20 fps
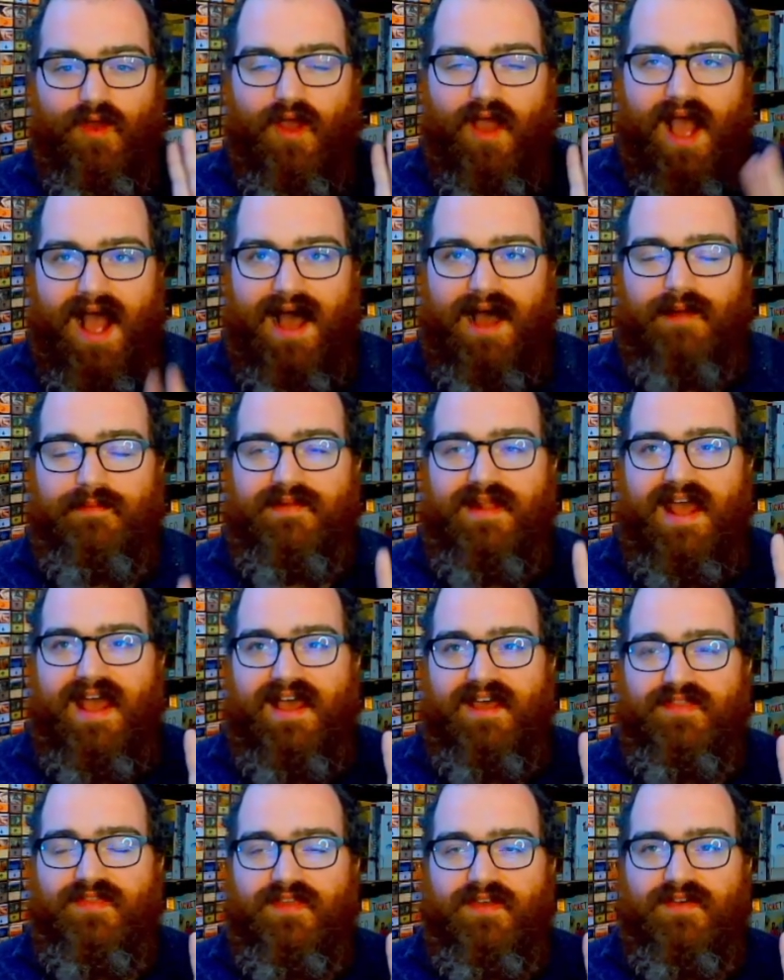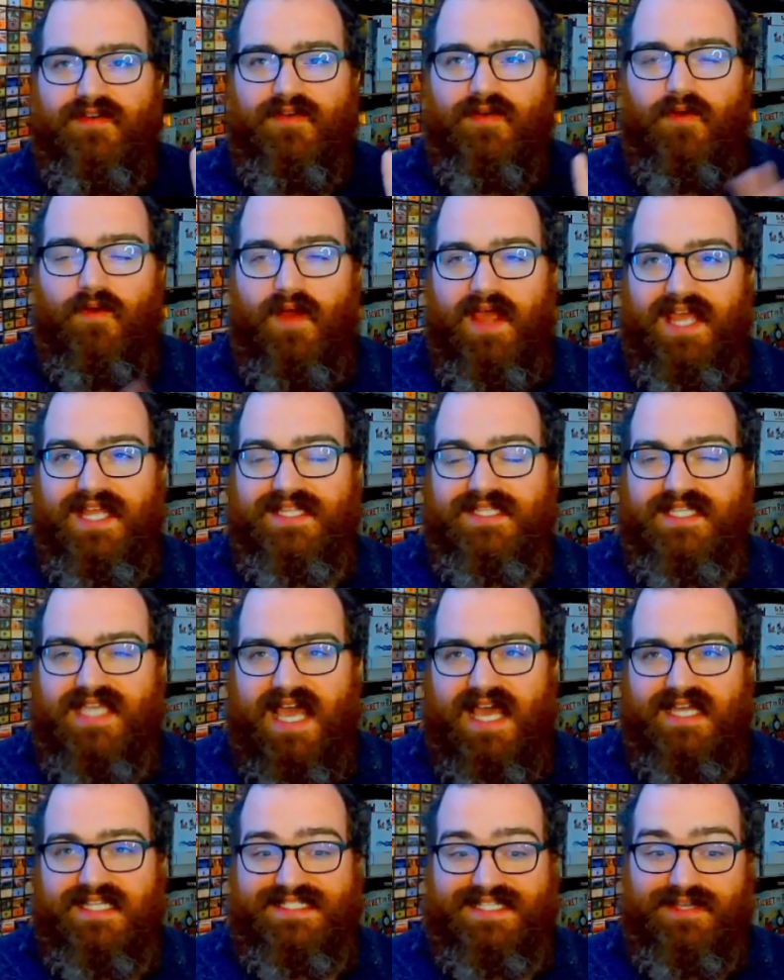Omnath in
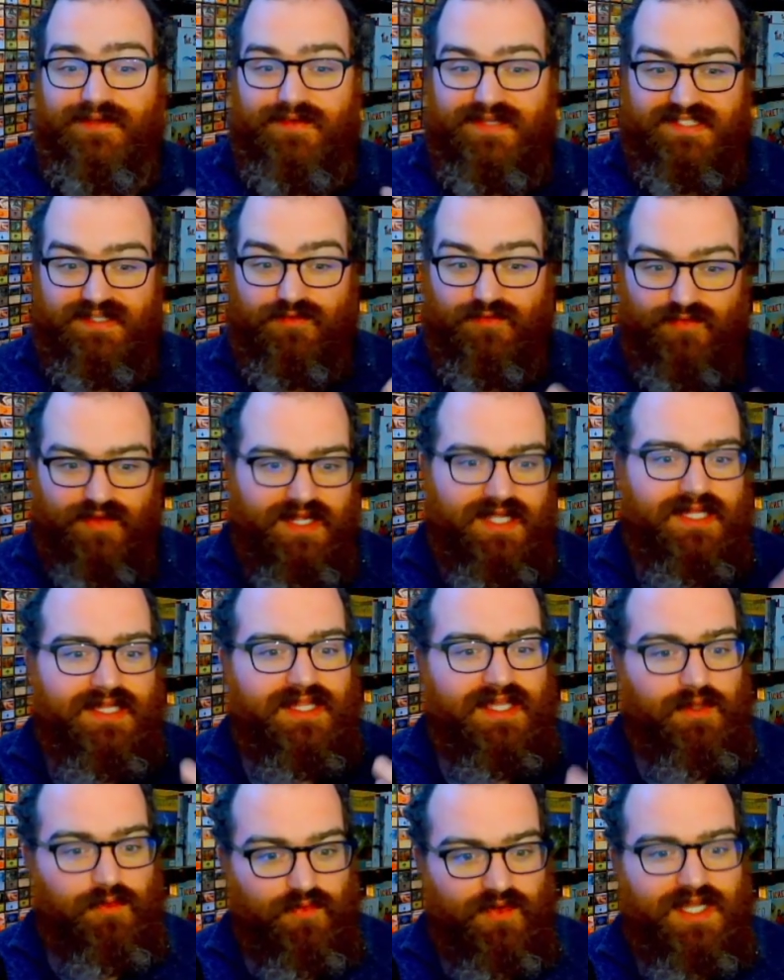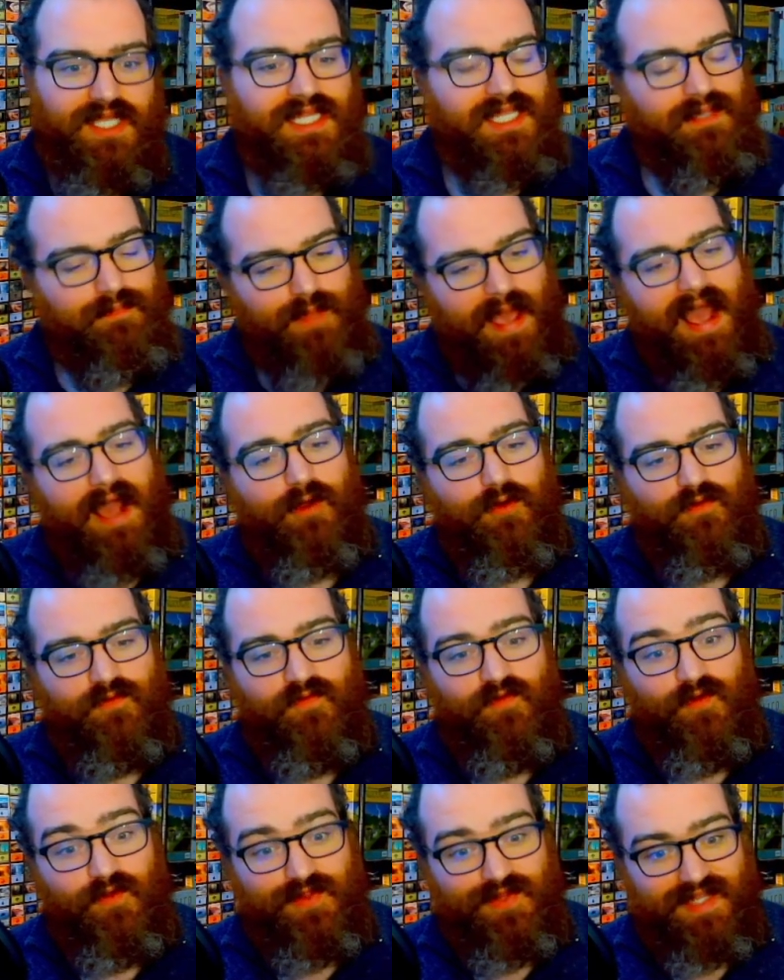testing was a really, really
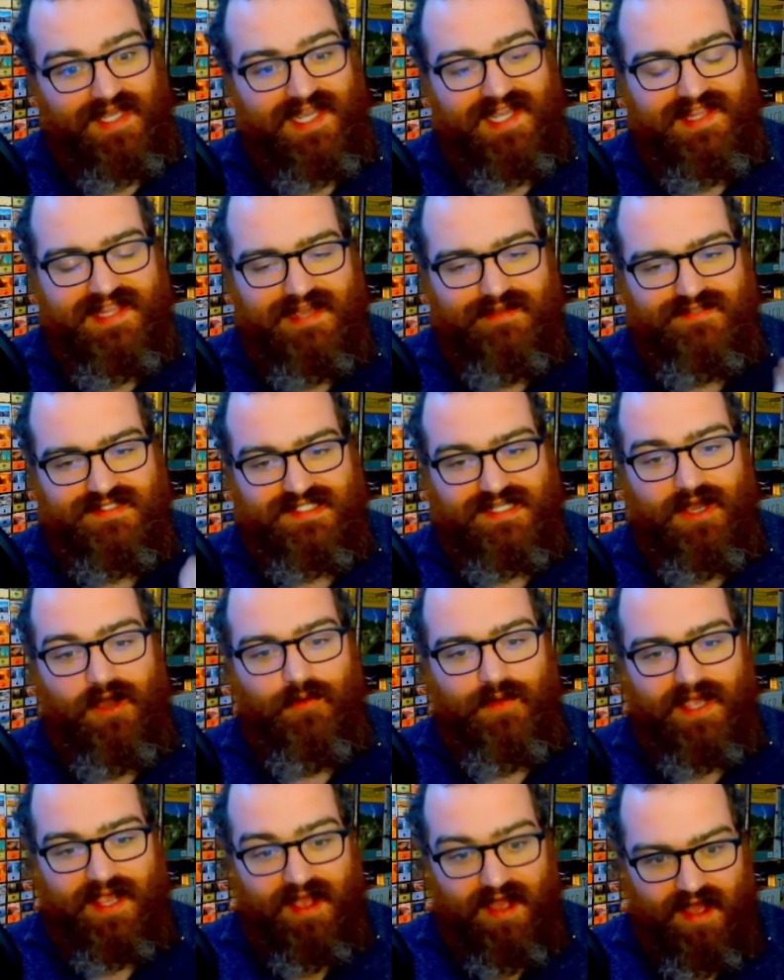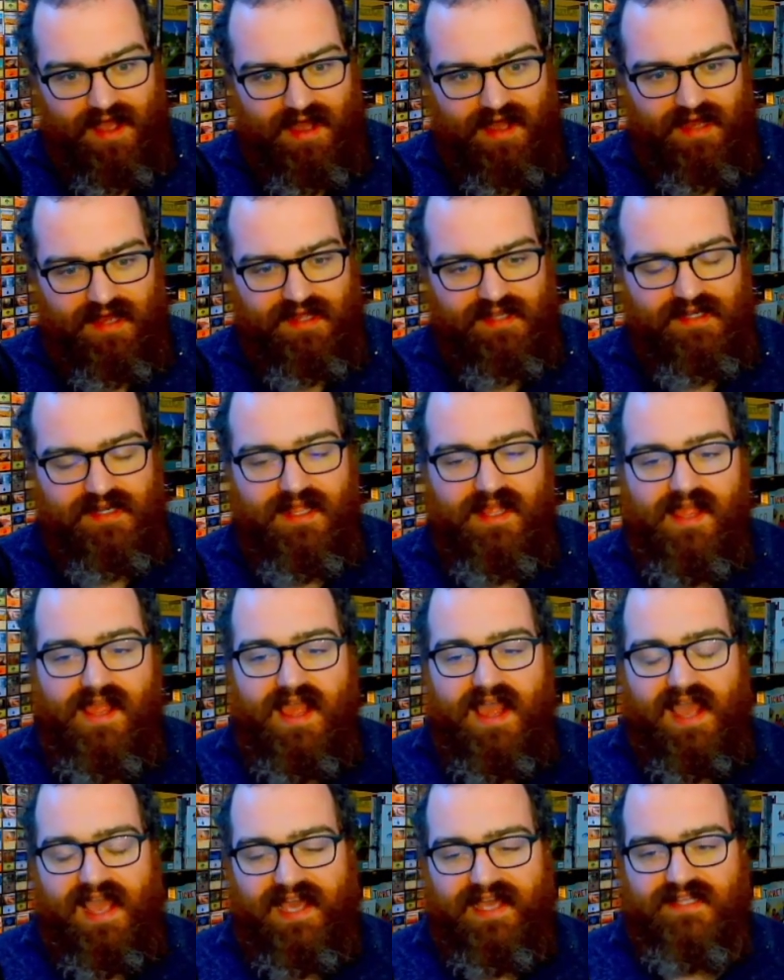powerful thing that was going on.
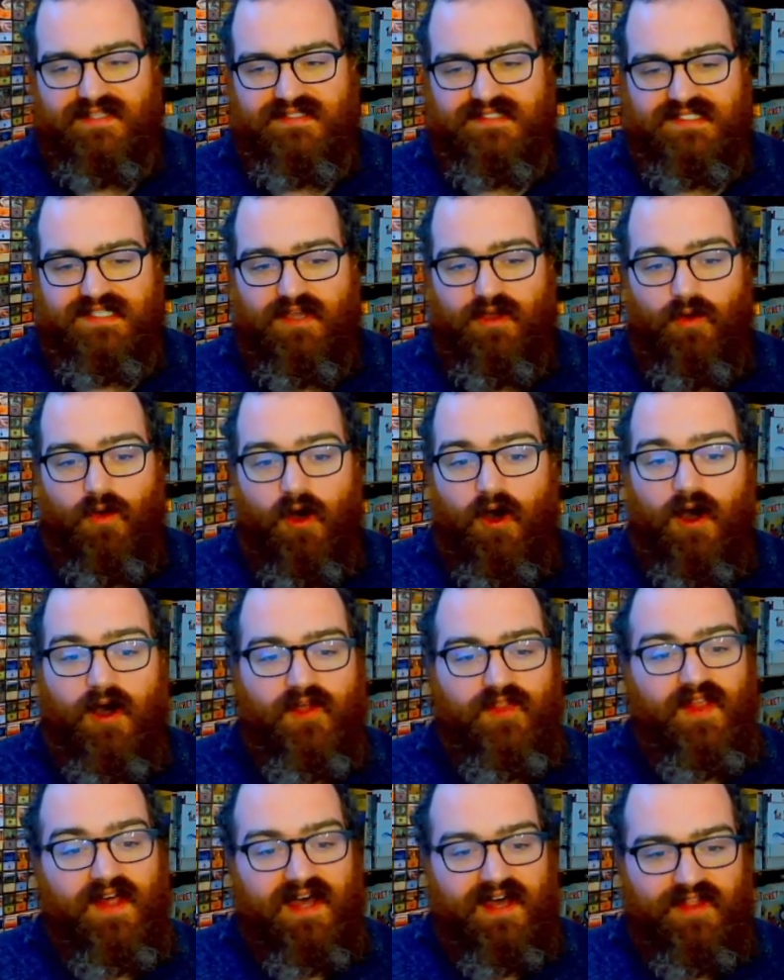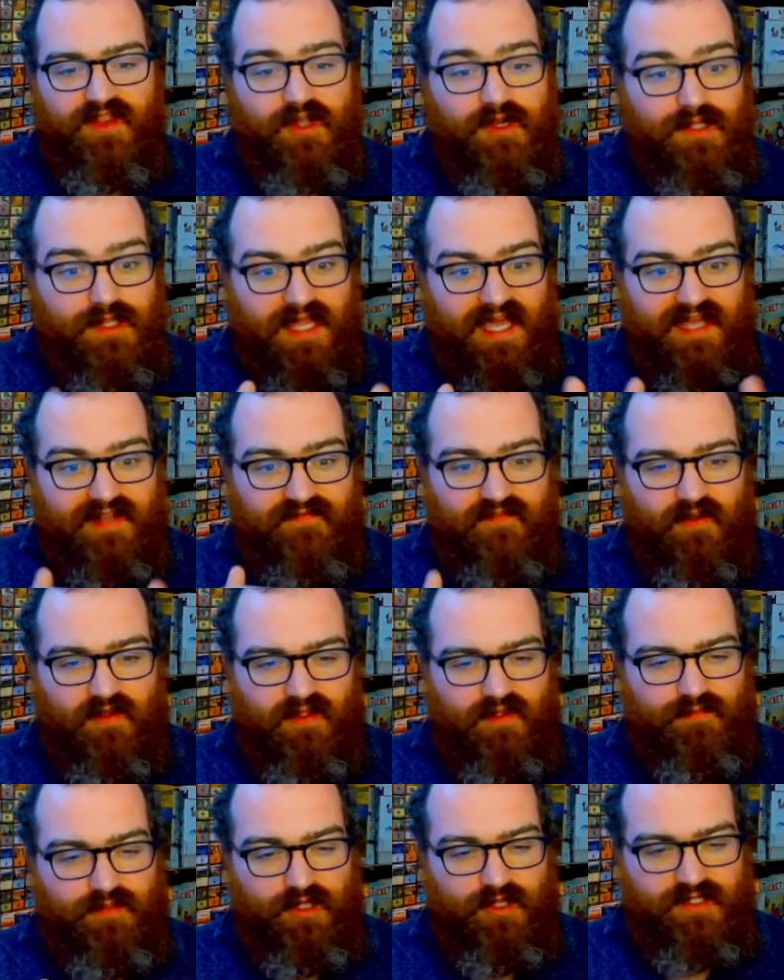And so all the other landfall
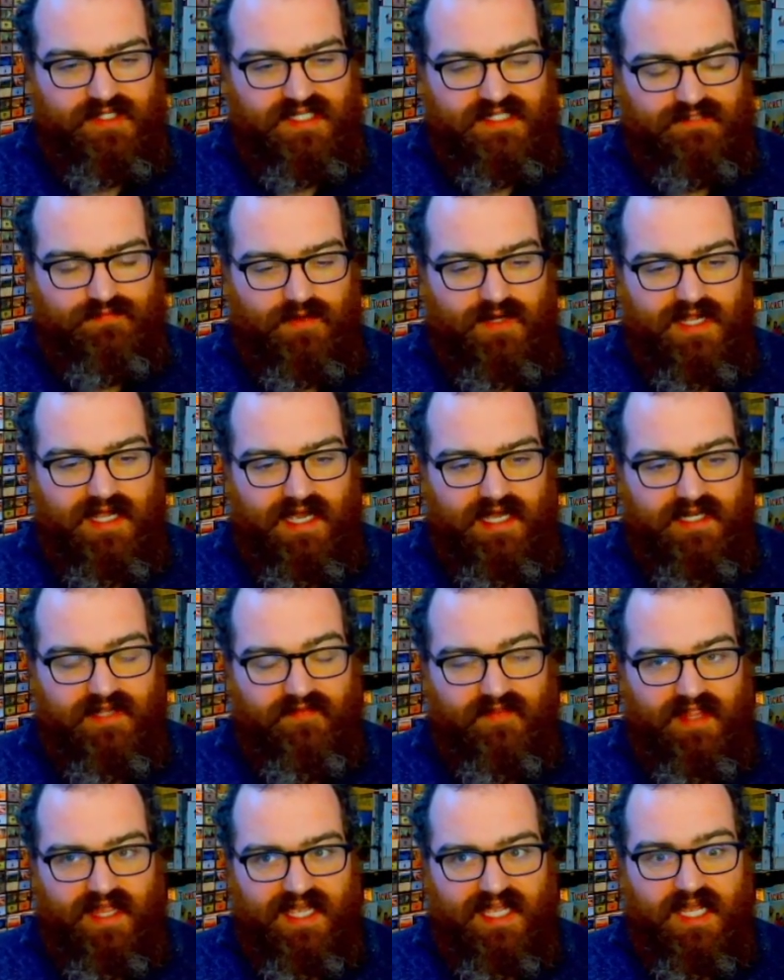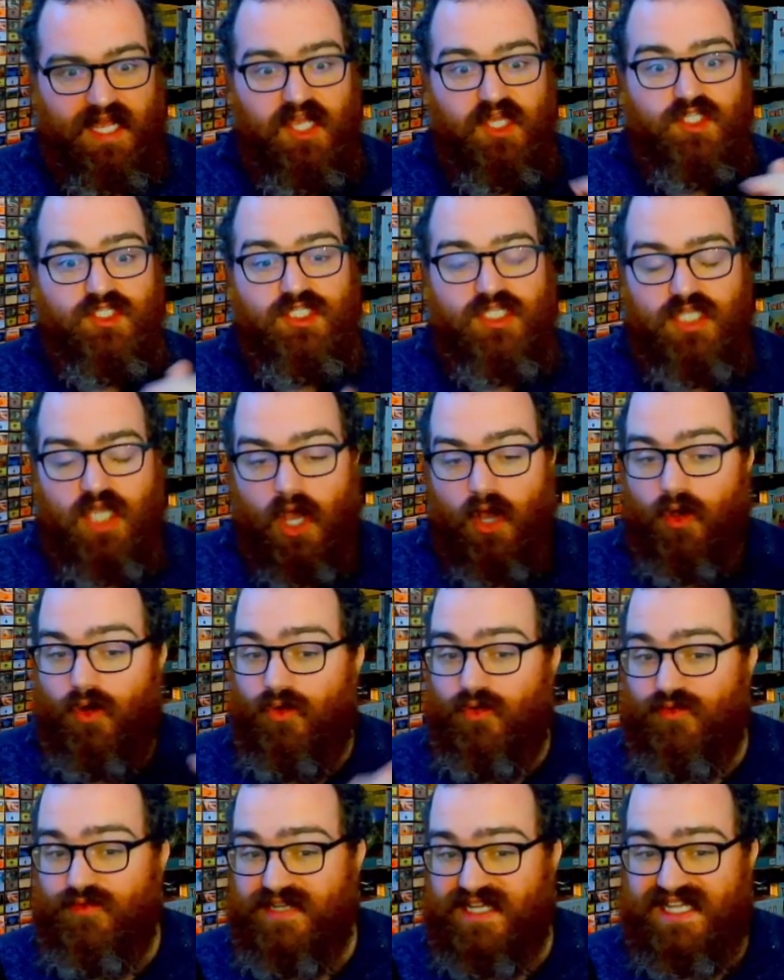abilities were kind of like
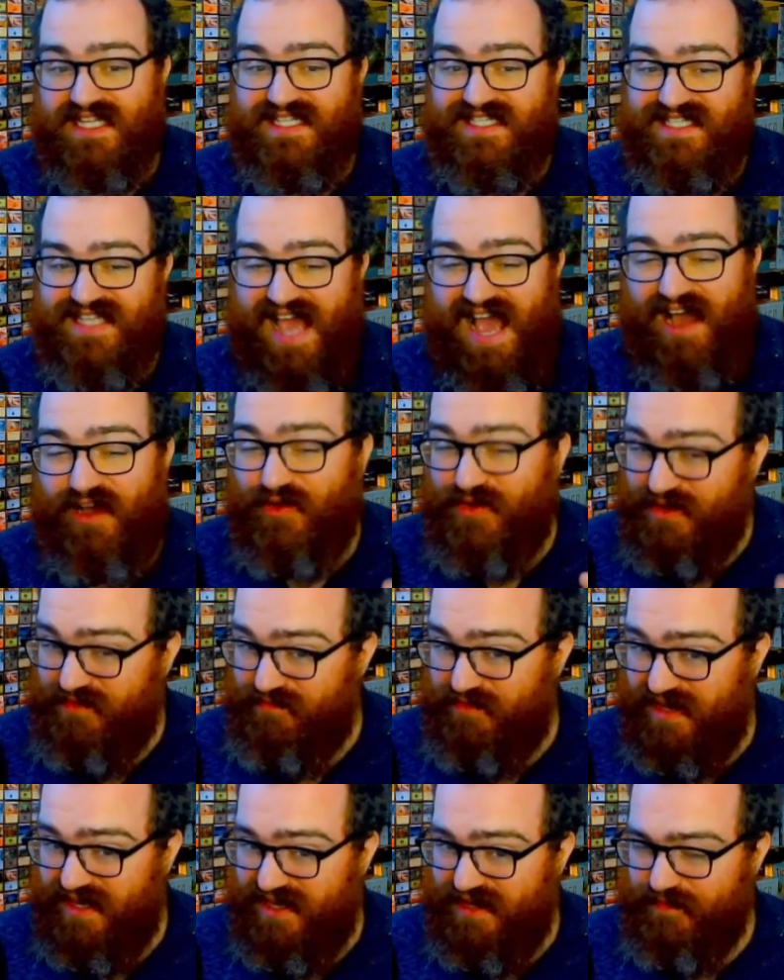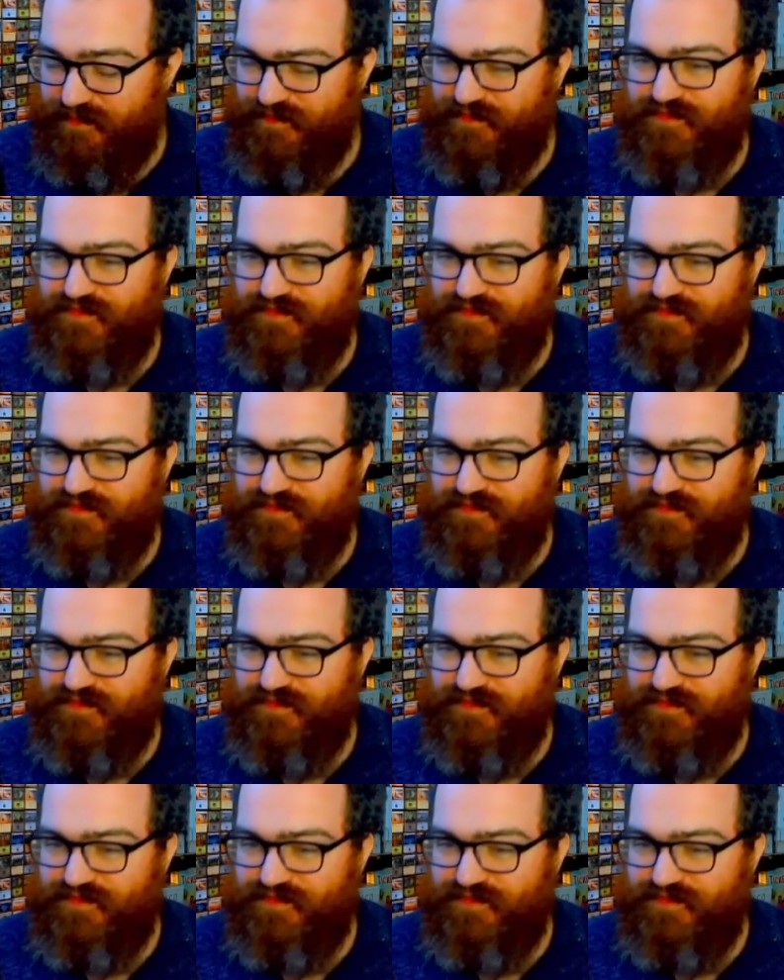toned down a bit